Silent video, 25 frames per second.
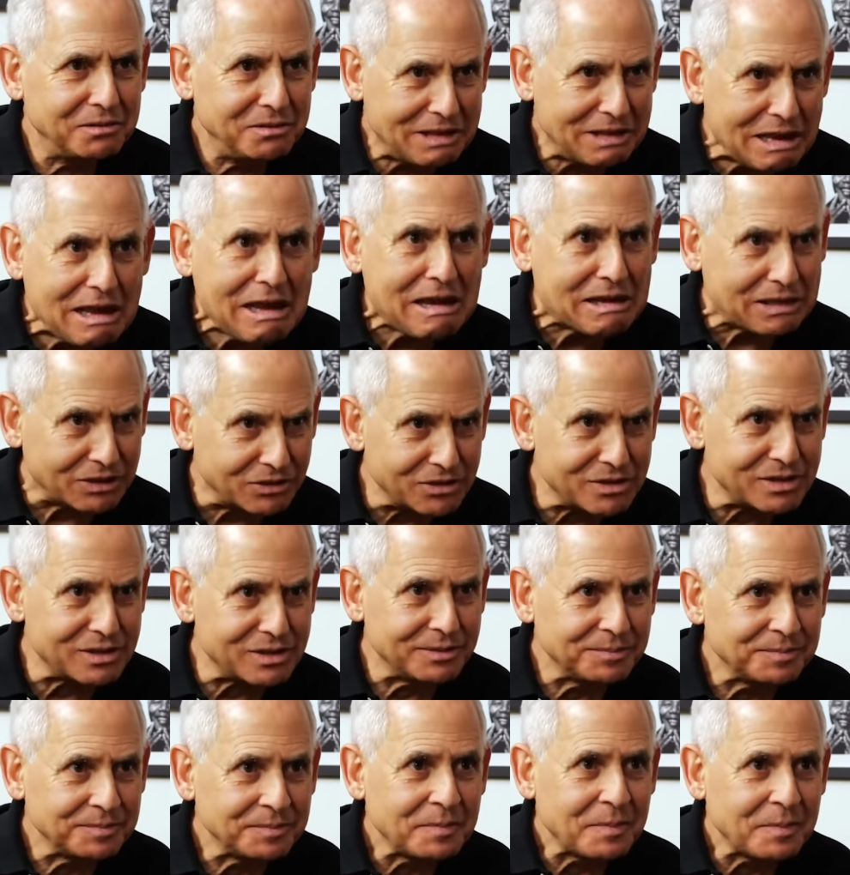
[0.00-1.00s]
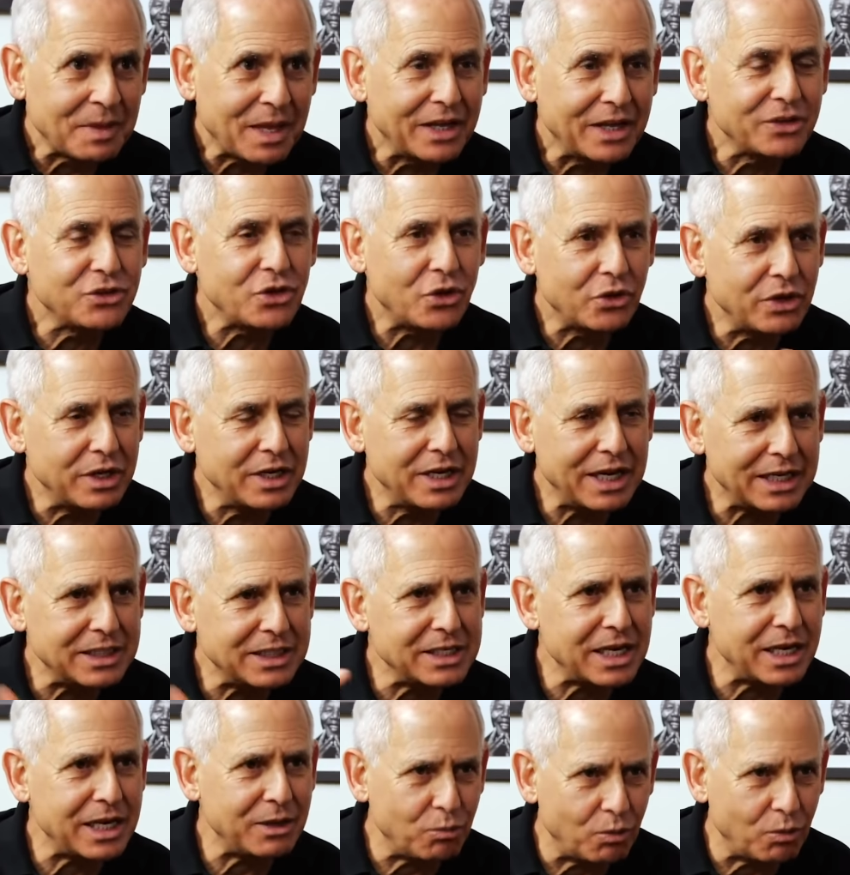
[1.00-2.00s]
the ants. And so the
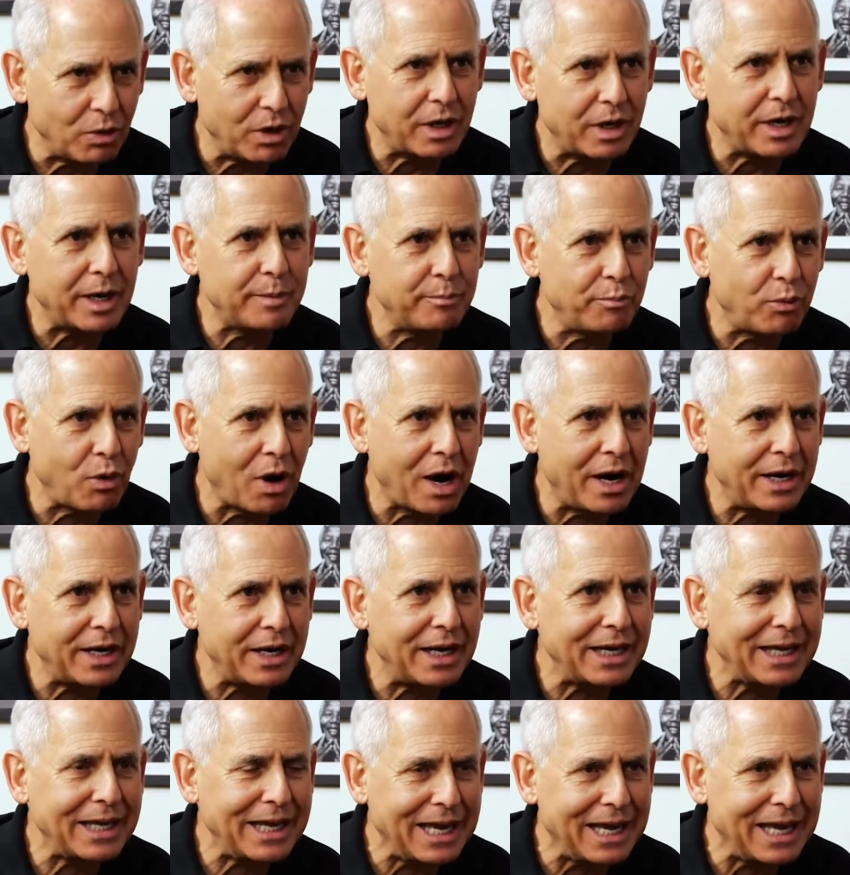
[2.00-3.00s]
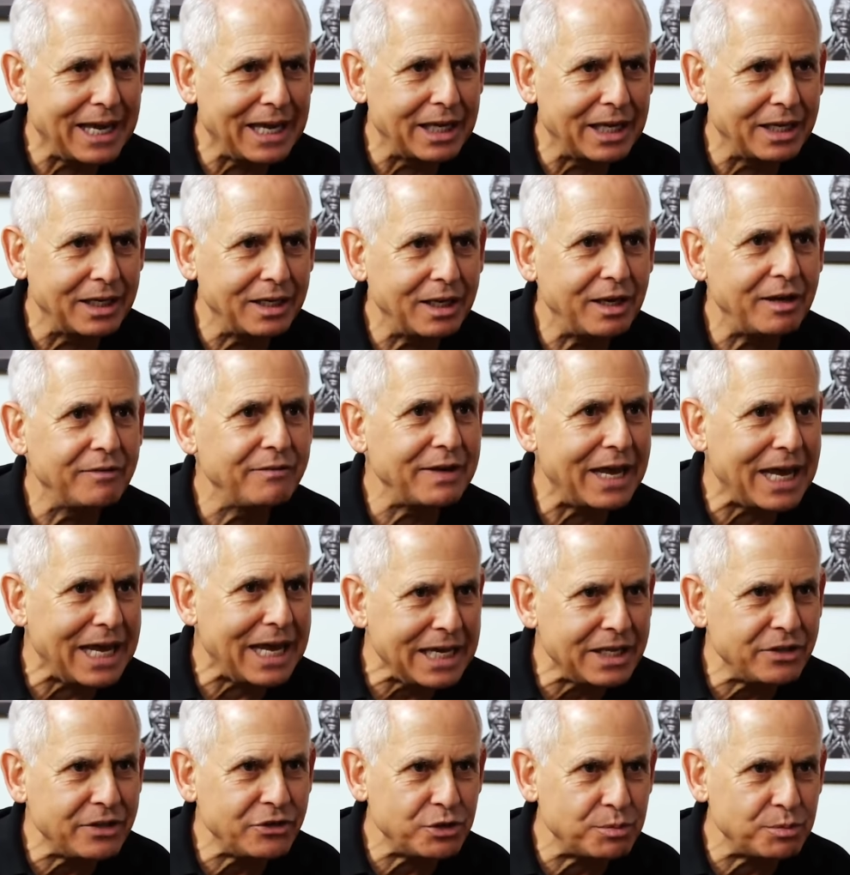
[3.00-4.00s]
next day at work, I brought a can of
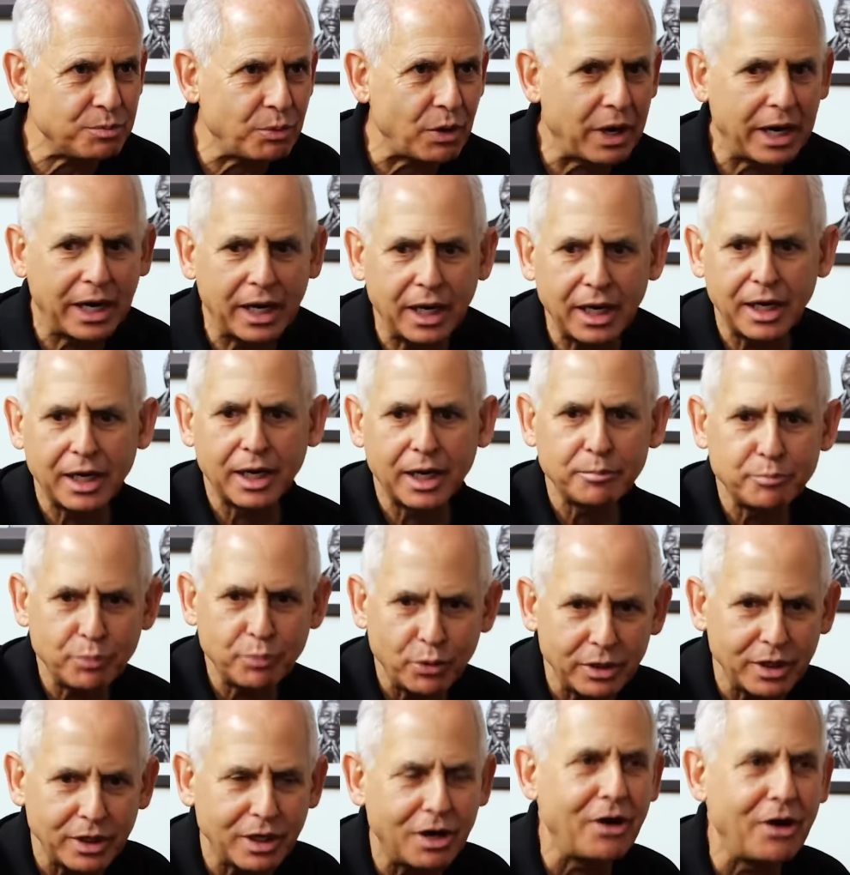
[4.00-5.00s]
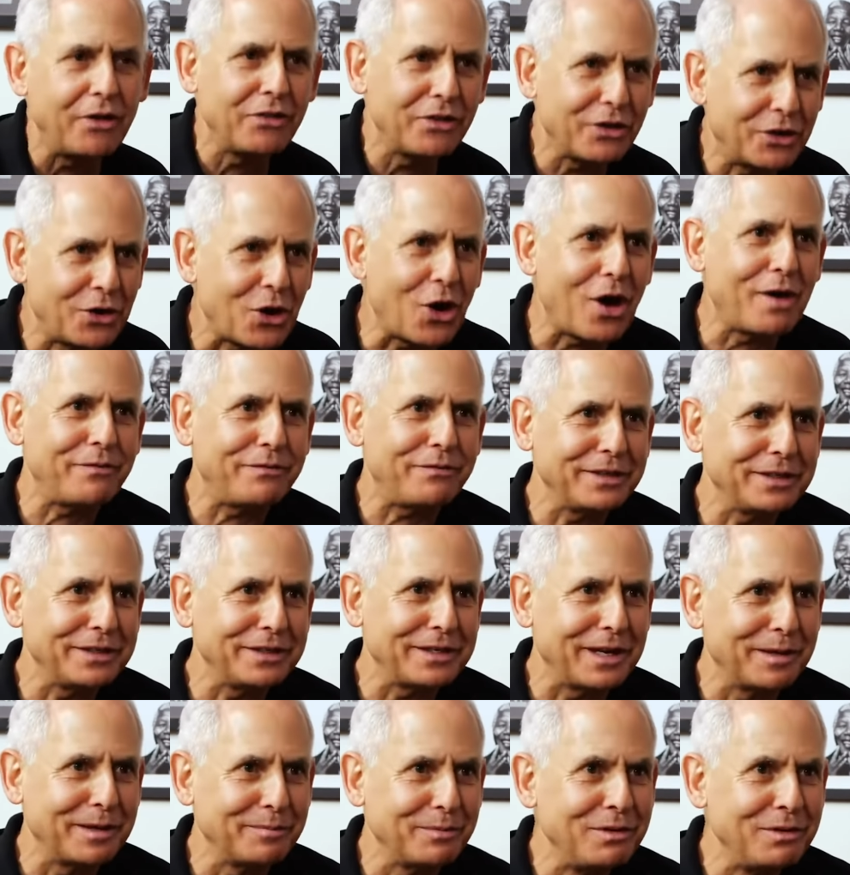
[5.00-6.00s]
ant spray and I put it on the coffee
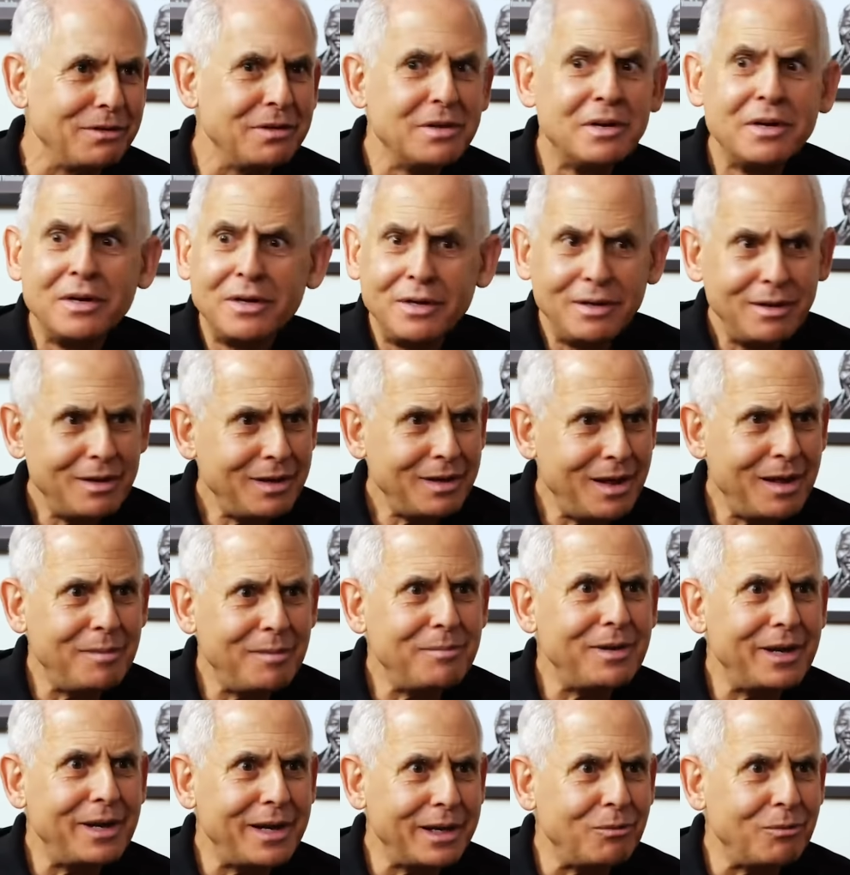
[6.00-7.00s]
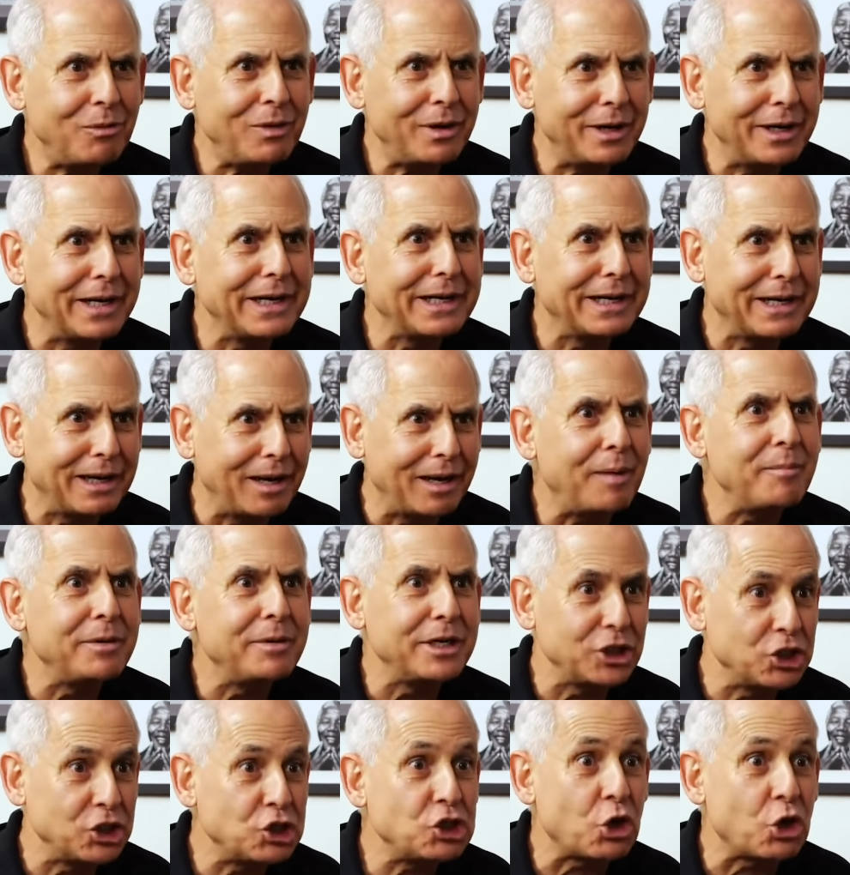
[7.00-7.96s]
table and I'm like, we're going to get, I'm going to